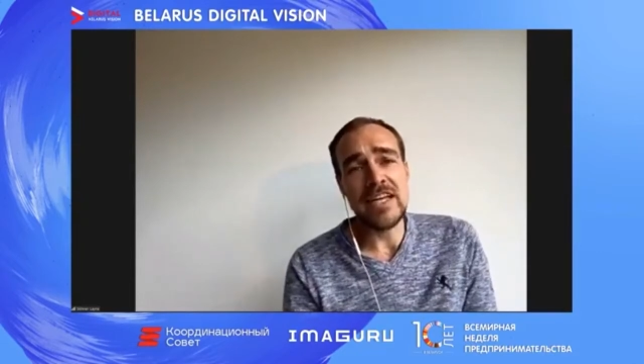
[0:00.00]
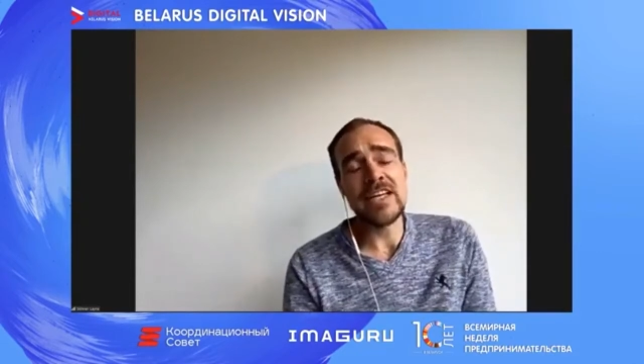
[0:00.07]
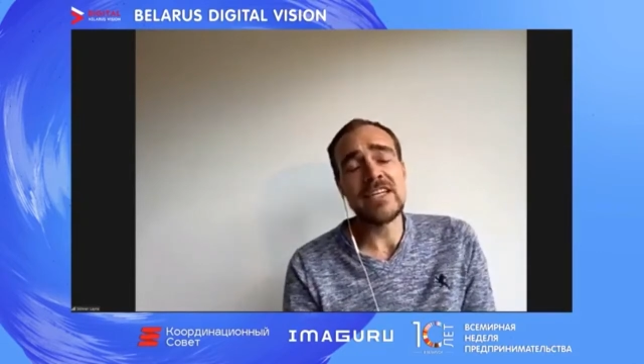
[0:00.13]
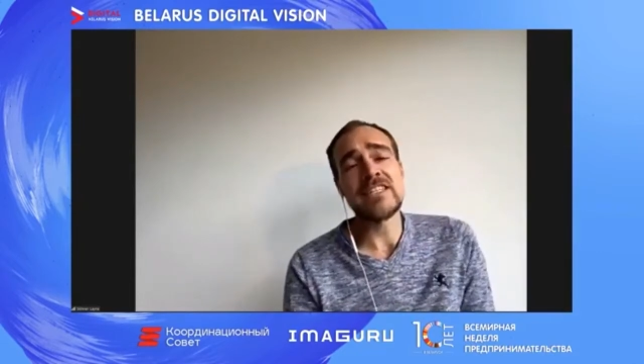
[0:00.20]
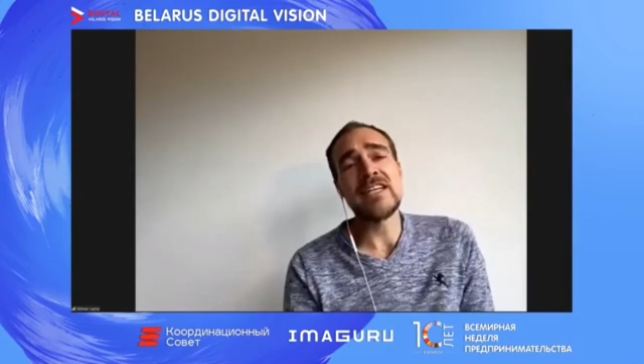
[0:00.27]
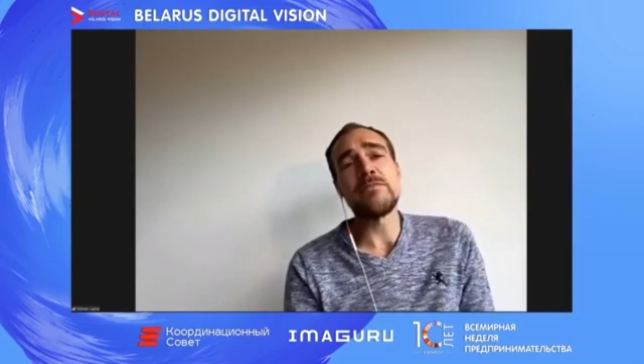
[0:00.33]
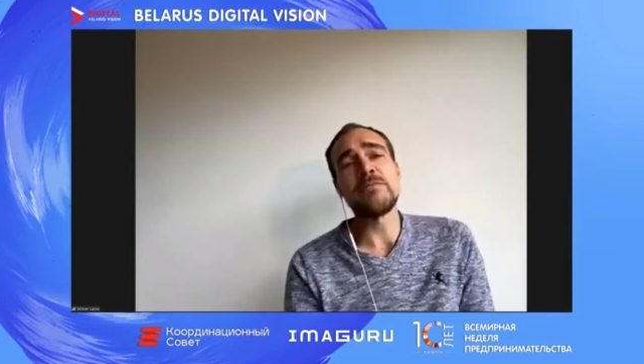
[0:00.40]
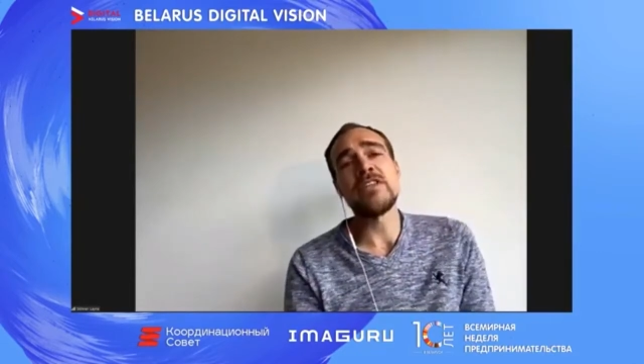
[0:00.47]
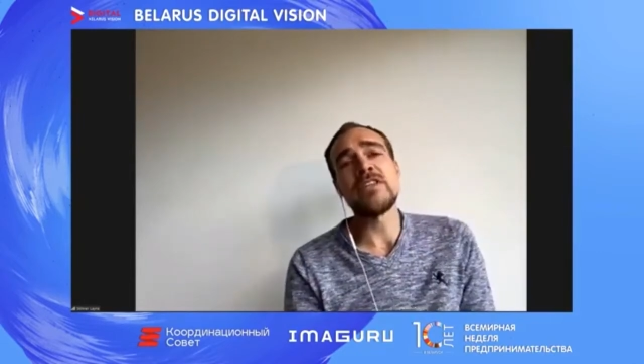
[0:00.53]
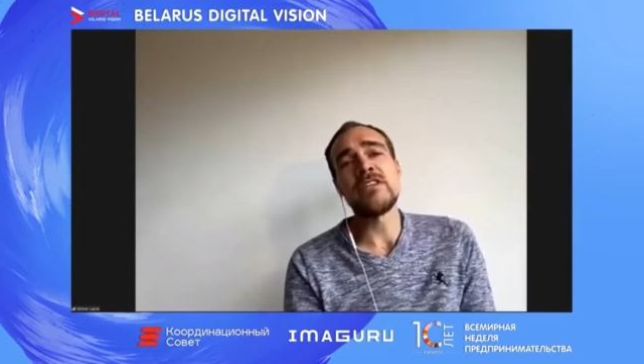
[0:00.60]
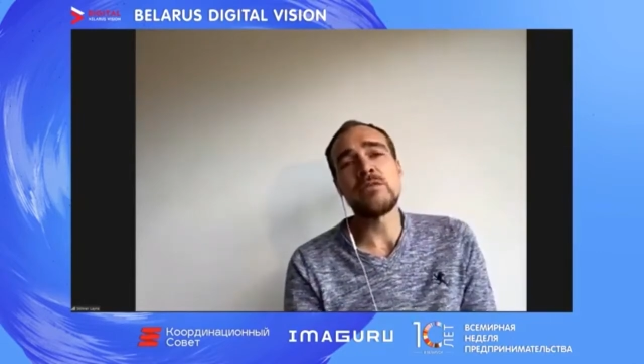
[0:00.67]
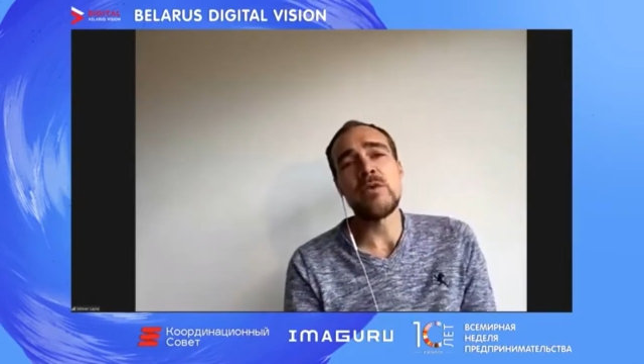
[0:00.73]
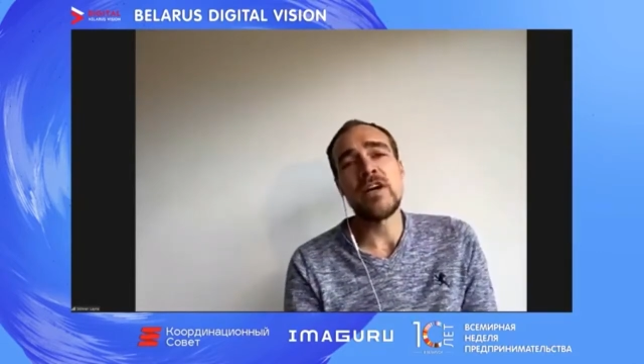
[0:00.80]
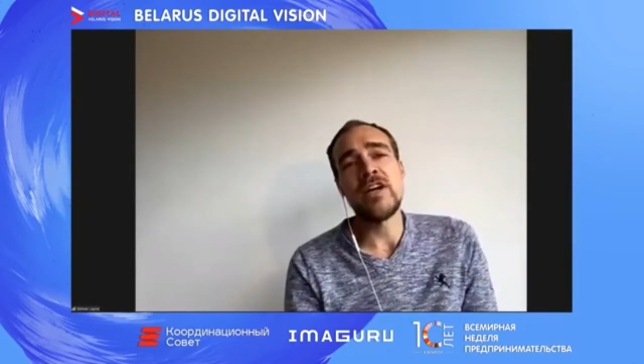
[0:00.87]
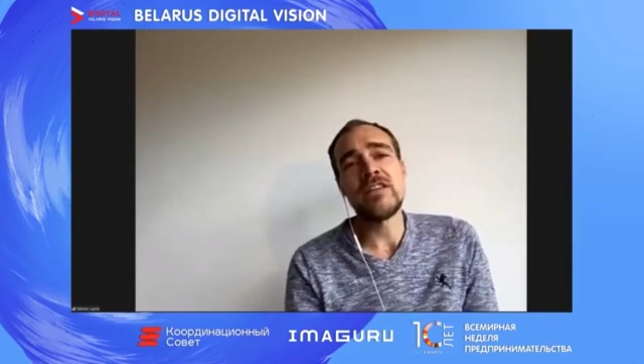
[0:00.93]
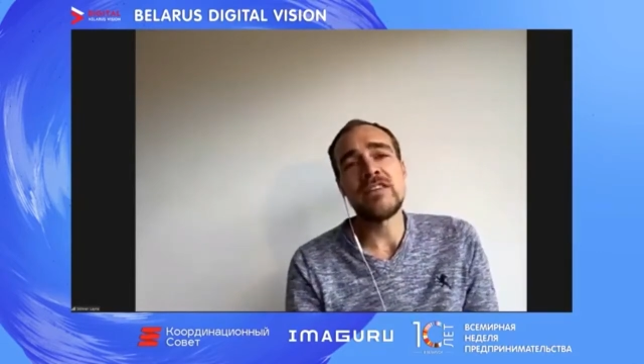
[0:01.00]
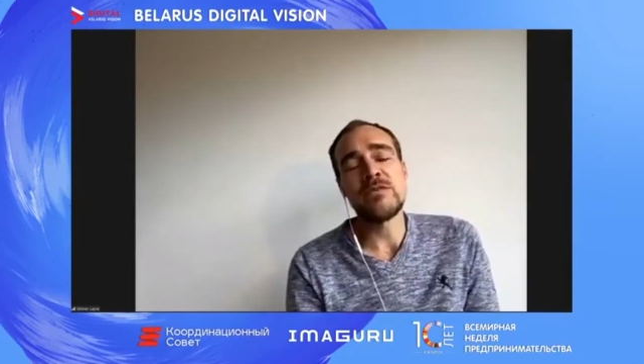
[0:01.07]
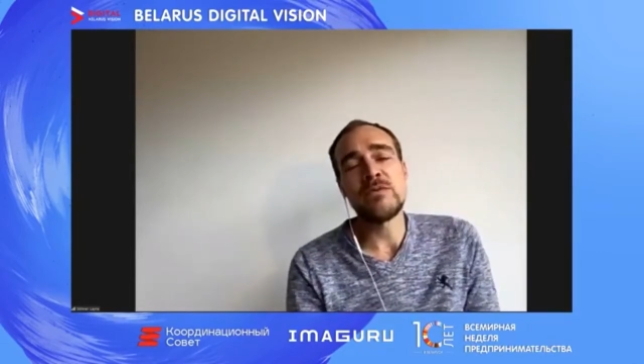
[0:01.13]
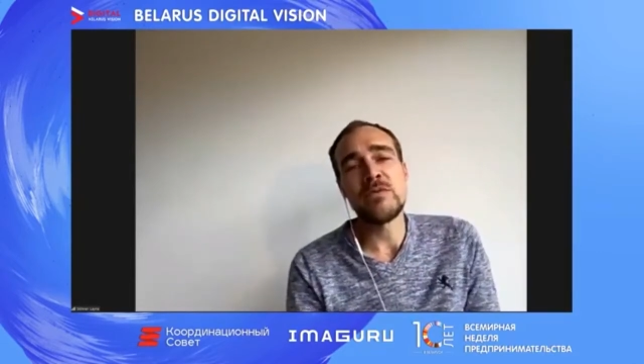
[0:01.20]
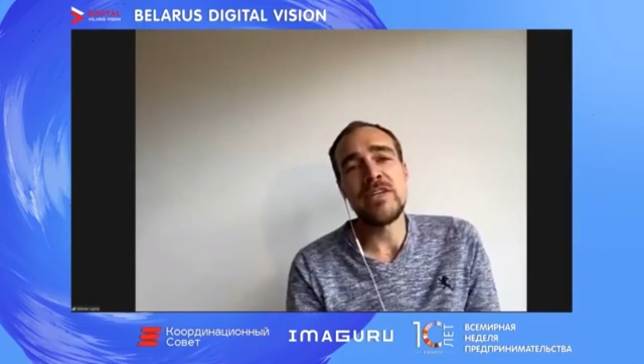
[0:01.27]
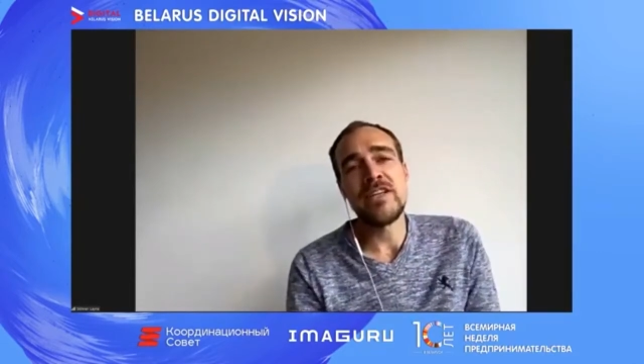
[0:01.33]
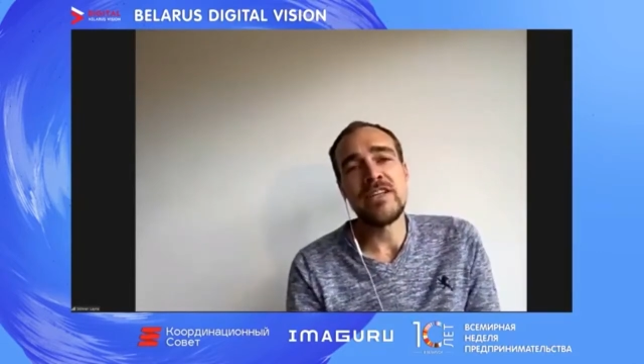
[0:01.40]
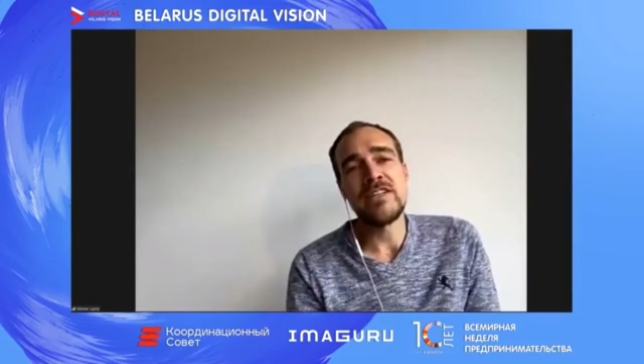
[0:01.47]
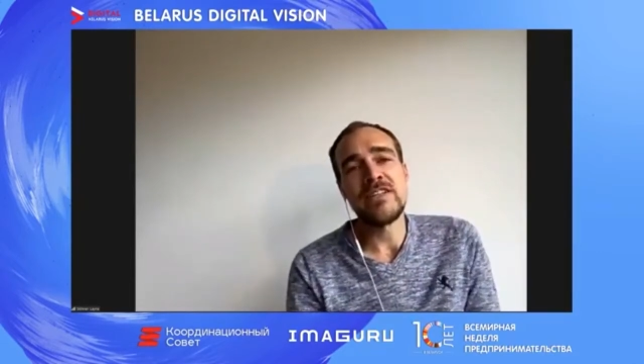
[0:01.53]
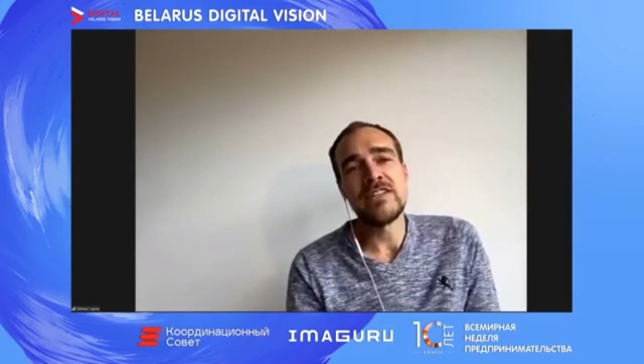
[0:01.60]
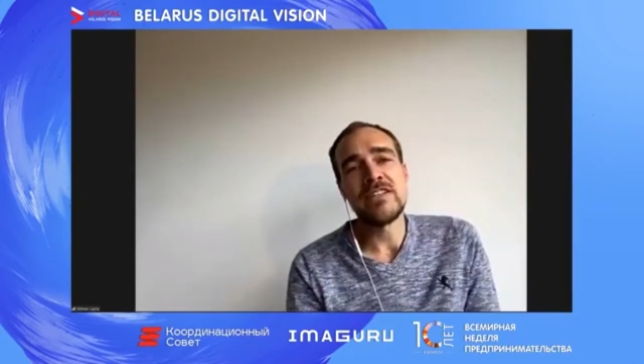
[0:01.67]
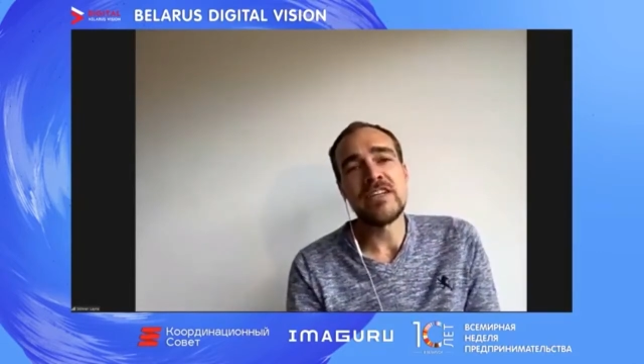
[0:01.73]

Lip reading: except in the way that we